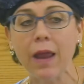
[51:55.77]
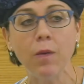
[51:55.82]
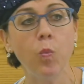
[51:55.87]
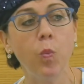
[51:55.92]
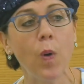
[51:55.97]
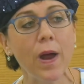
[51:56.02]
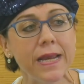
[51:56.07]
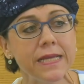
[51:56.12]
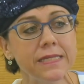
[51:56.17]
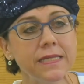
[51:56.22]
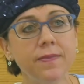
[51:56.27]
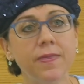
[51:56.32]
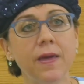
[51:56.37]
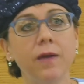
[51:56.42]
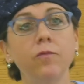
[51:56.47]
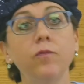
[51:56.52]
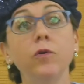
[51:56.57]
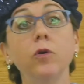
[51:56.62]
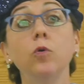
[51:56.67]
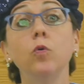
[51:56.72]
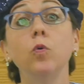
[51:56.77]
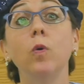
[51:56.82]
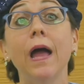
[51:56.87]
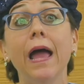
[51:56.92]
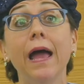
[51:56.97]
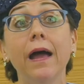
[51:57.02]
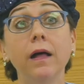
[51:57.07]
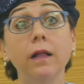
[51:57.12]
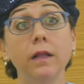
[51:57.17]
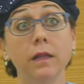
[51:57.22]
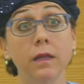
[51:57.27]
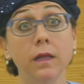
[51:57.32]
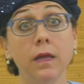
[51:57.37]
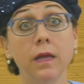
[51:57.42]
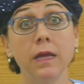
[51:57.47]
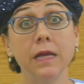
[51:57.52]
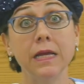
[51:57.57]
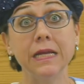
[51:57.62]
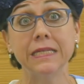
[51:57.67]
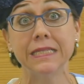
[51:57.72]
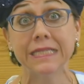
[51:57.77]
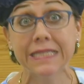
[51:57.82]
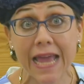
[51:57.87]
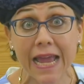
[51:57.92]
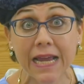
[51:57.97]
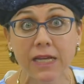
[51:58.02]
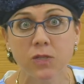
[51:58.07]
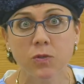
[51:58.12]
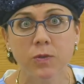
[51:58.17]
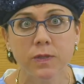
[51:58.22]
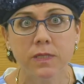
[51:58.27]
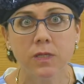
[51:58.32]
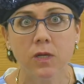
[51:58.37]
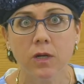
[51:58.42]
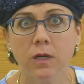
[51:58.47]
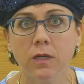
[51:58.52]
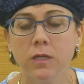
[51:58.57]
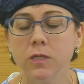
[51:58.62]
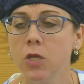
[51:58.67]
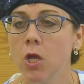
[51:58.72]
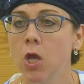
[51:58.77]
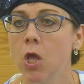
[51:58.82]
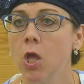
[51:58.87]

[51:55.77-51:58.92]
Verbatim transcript: And what is it that Reuel is saying to his girls?